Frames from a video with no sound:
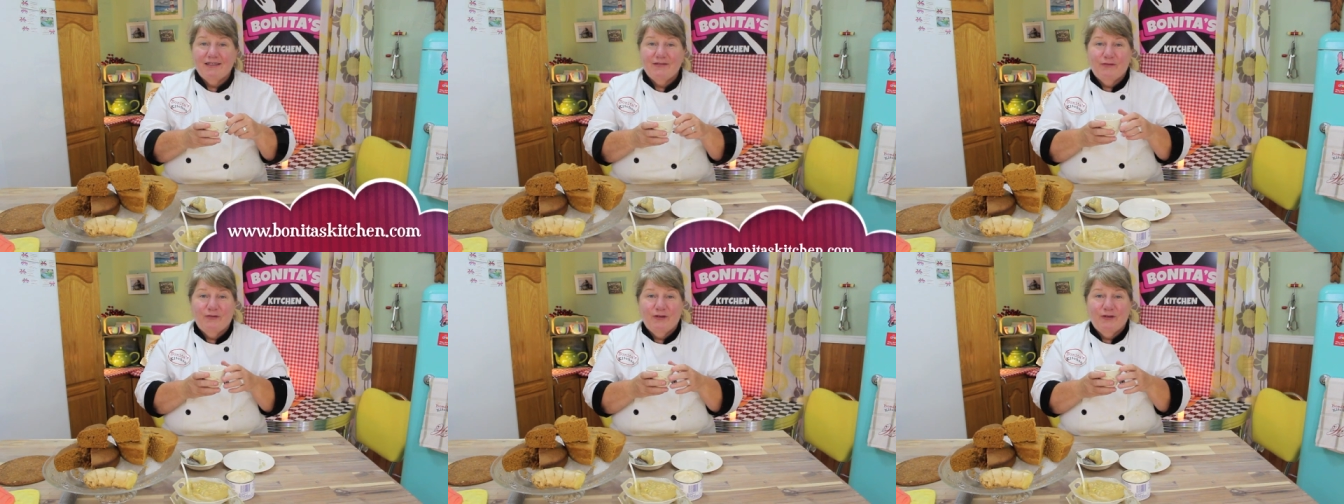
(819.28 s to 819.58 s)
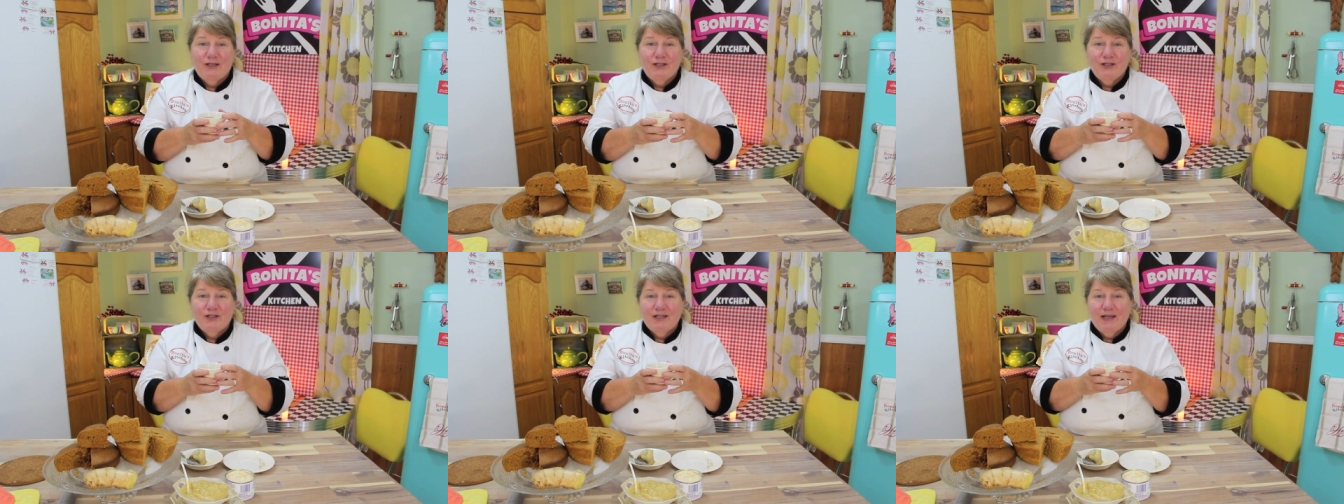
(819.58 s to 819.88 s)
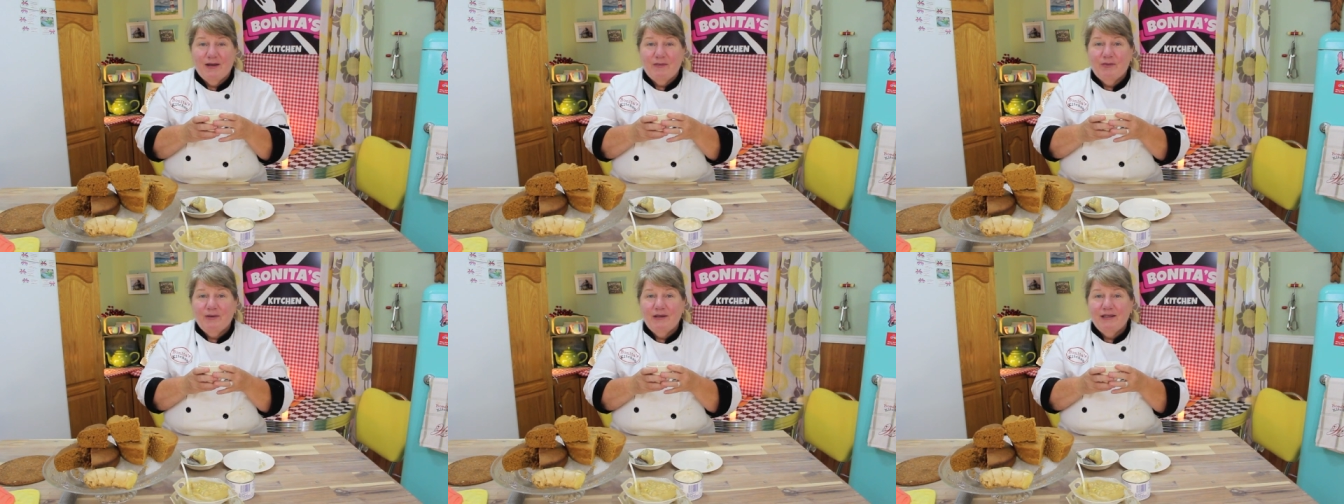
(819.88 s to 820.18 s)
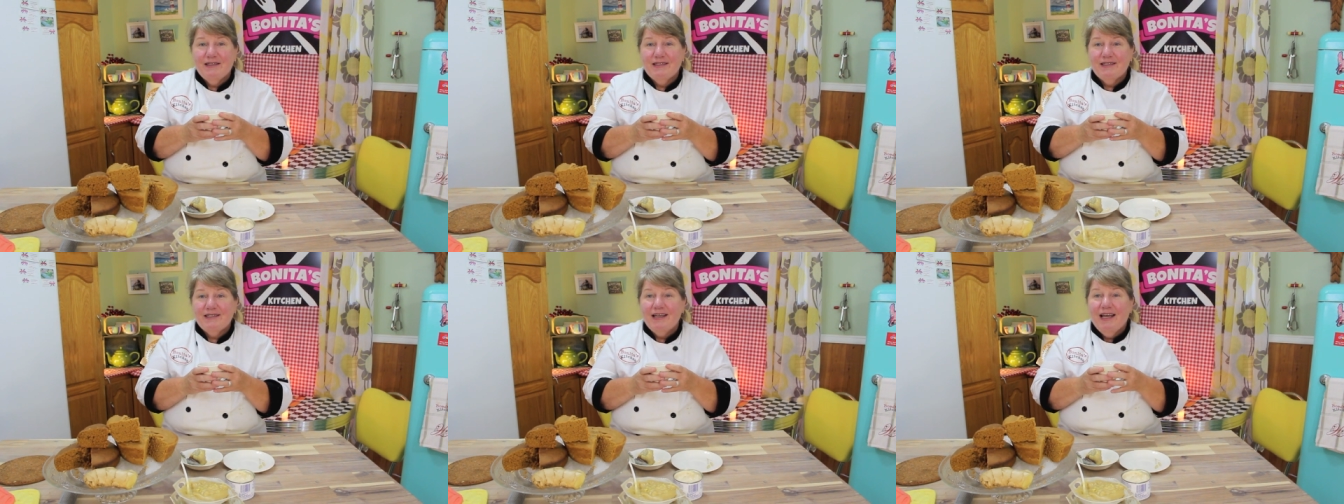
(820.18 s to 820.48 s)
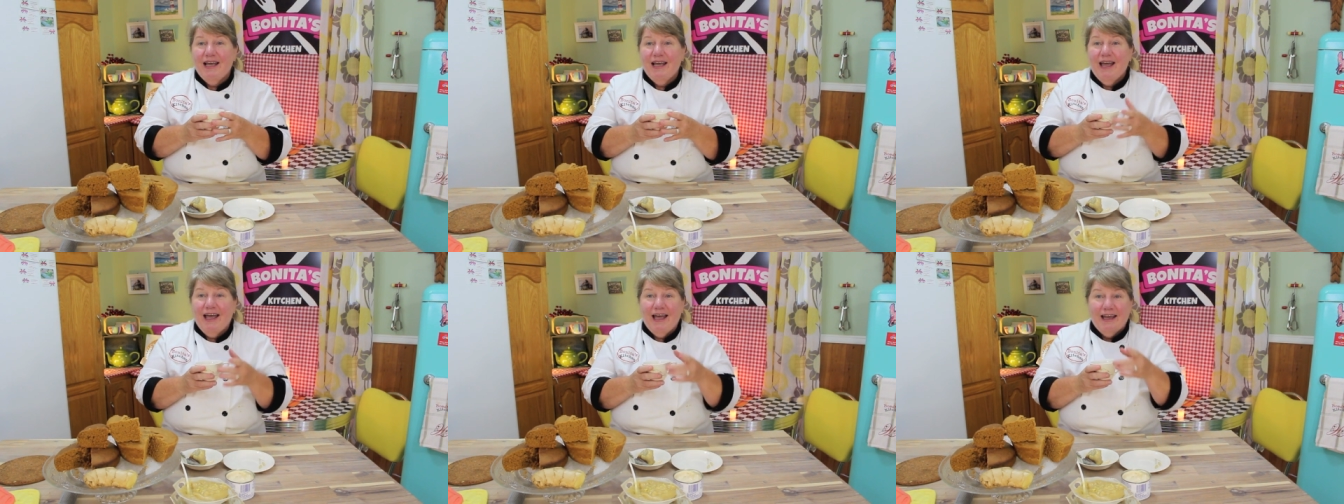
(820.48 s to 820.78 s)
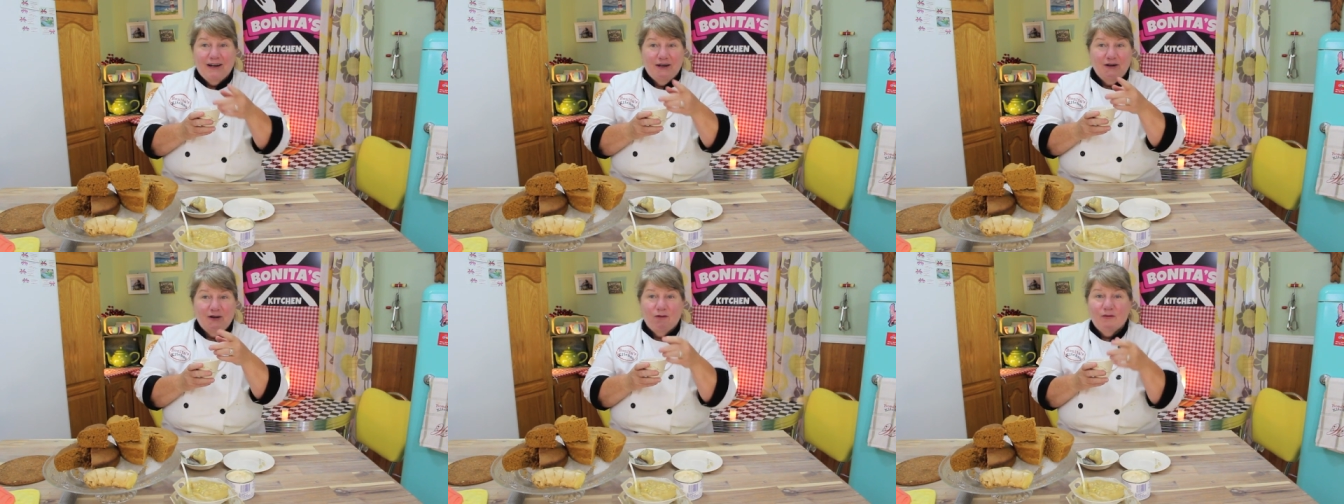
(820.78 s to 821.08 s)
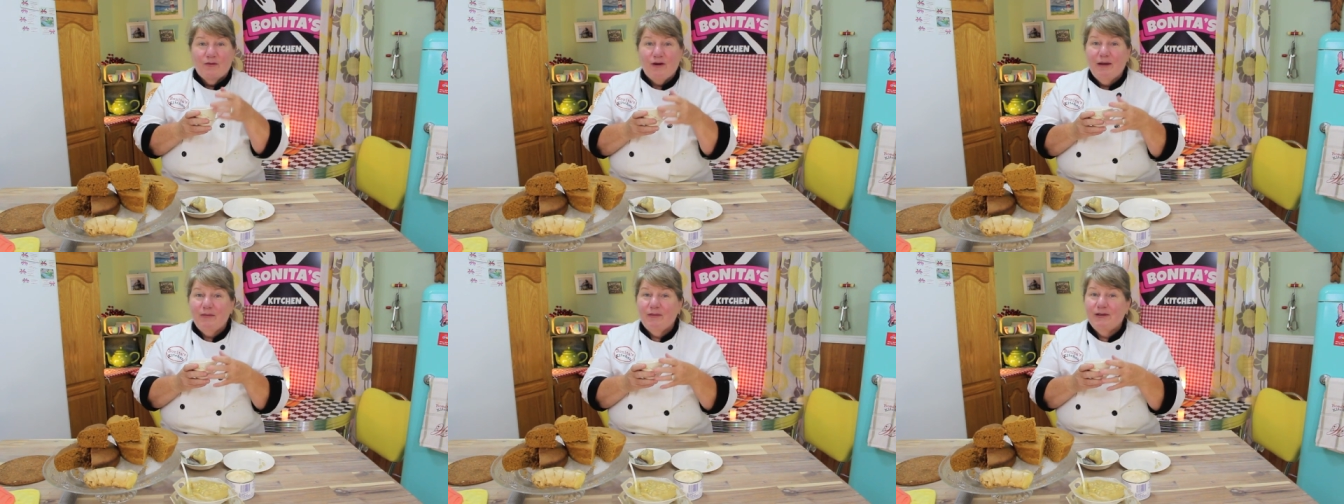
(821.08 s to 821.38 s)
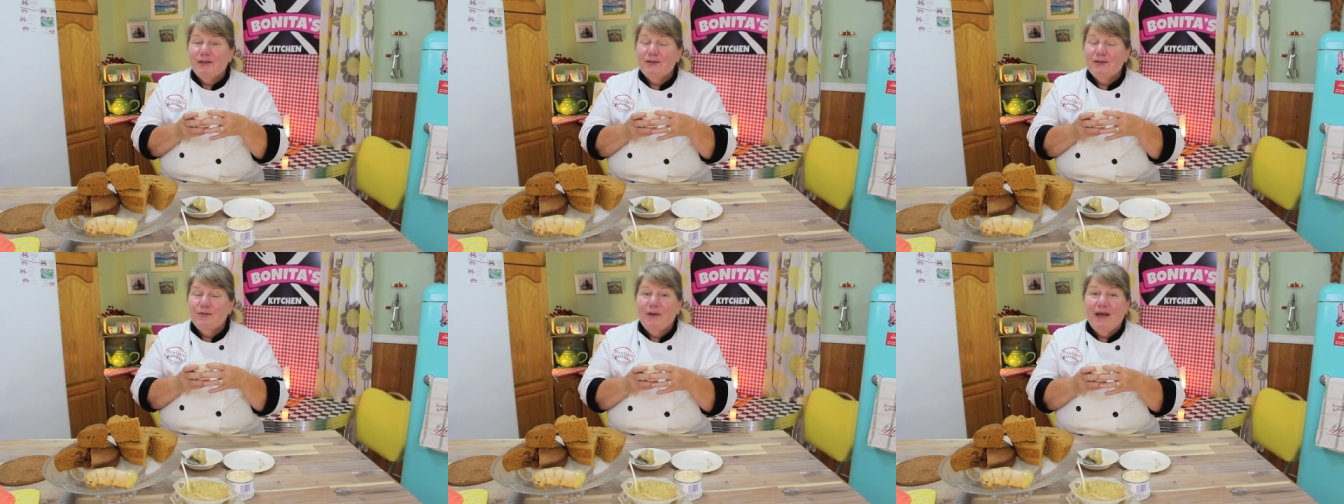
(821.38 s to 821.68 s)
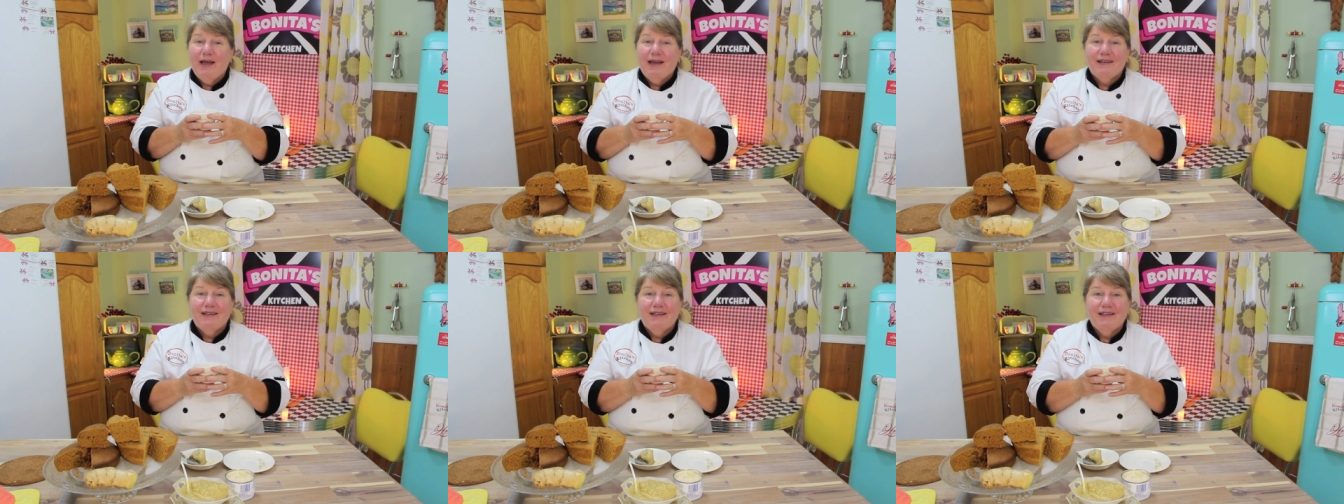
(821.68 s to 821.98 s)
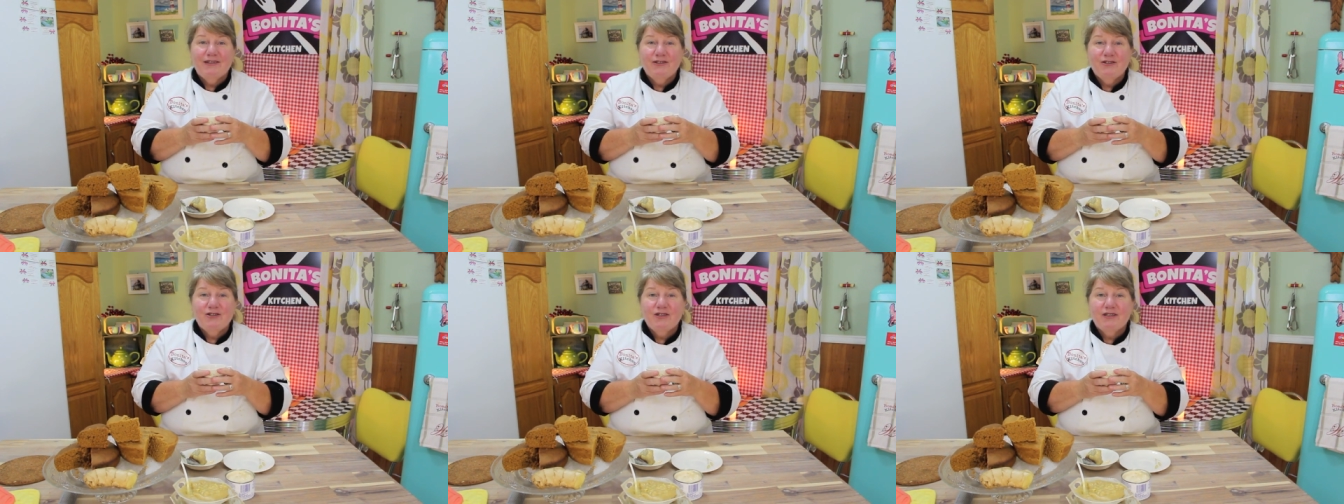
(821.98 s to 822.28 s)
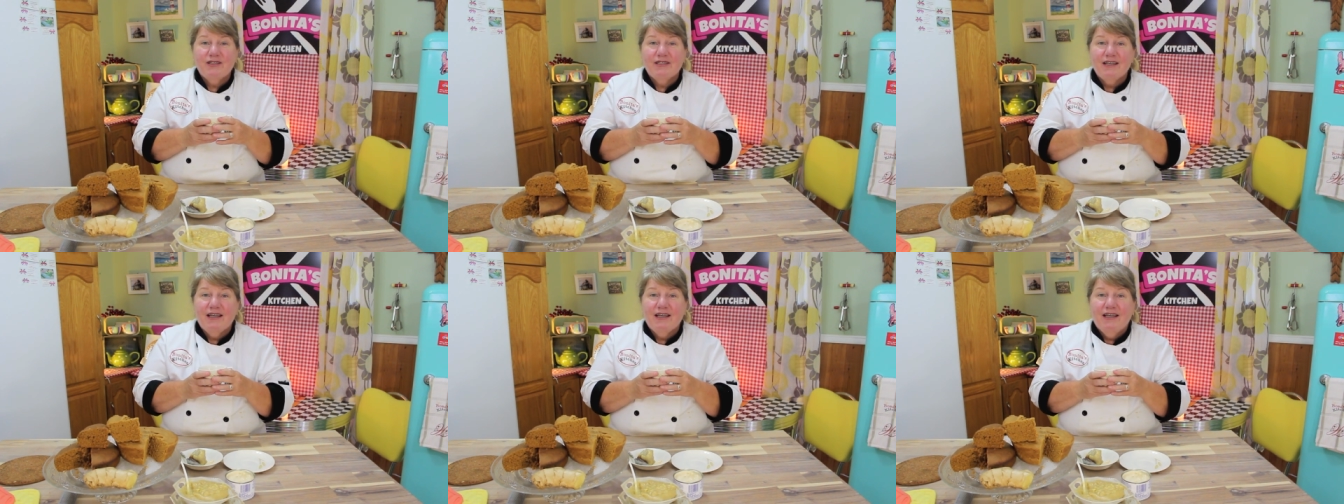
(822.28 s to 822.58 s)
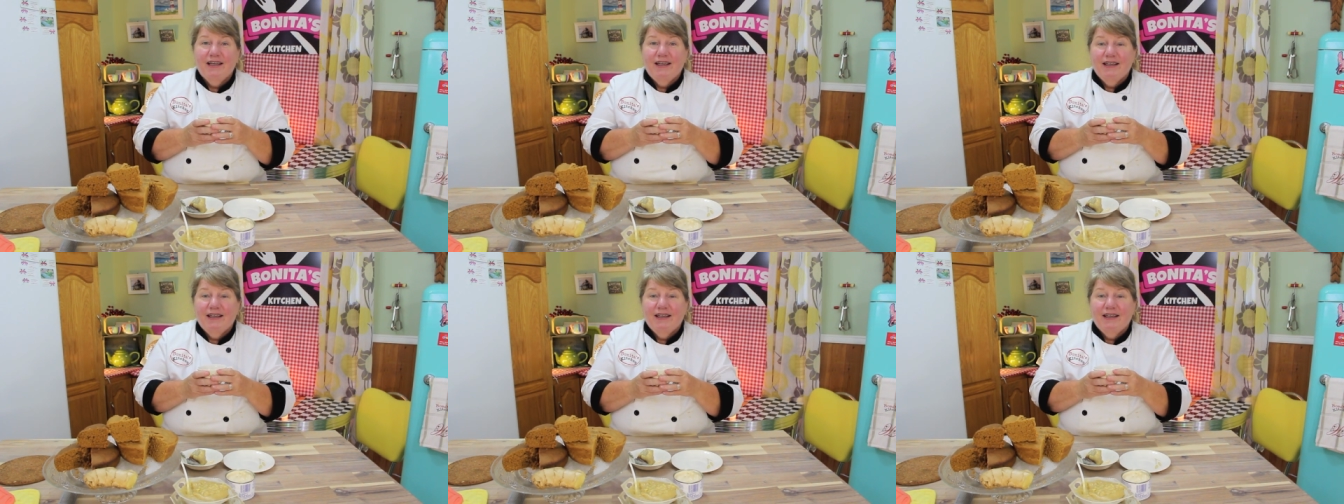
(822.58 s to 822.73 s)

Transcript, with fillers: to finish that piece. And I know Raymond is back there just